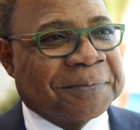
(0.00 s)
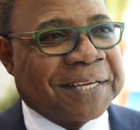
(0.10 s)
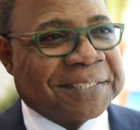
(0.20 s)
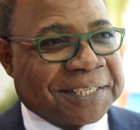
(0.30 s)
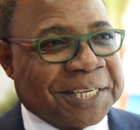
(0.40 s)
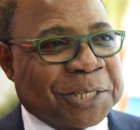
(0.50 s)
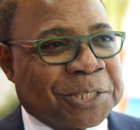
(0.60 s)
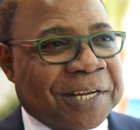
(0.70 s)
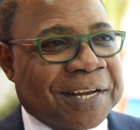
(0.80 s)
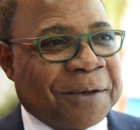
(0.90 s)

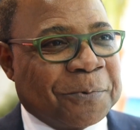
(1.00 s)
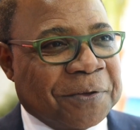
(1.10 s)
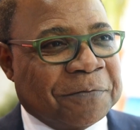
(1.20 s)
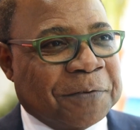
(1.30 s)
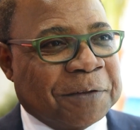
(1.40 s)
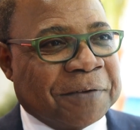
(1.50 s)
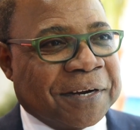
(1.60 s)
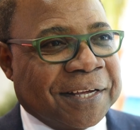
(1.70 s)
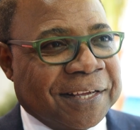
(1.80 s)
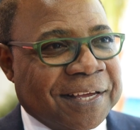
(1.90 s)
designation, and we feel
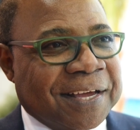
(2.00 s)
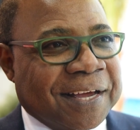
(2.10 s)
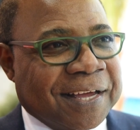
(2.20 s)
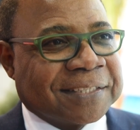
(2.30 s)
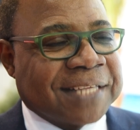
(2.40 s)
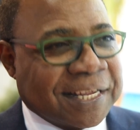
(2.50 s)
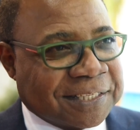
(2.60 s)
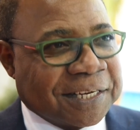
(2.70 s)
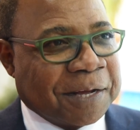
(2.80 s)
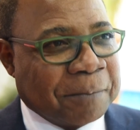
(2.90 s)
very
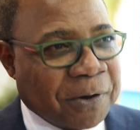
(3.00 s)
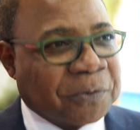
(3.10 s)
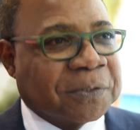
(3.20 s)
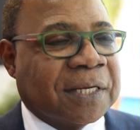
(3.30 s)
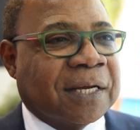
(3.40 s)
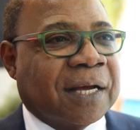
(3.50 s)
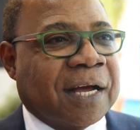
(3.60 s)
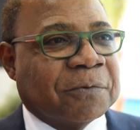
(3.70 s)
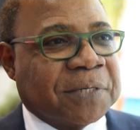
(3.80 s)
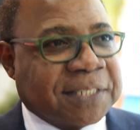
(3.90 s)
excited about
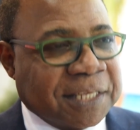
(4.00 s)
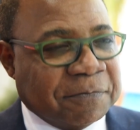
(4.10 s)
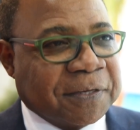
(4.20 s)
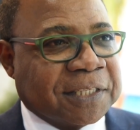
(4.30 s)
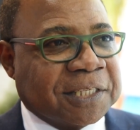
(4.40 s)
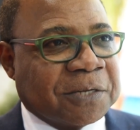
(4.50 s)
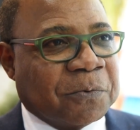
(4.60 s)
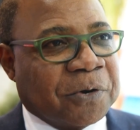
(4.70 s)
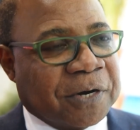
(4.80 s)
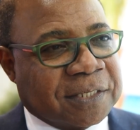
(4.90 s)
receiving these
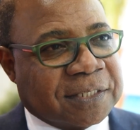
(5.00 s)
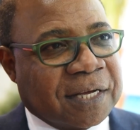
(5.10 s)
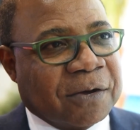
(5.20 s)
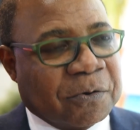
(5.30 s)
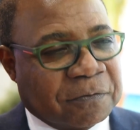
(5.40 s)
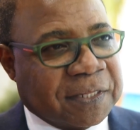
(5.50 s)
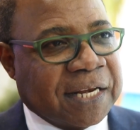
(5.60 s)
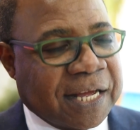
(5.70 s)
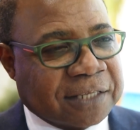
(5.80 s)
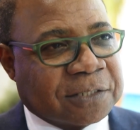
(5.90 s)
awards over the
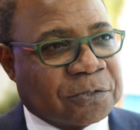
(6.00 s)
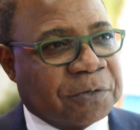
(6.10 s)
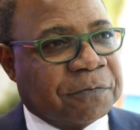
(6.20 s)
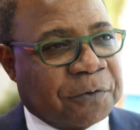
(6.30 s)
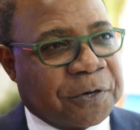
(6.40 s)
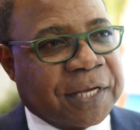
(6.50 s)
last 3-4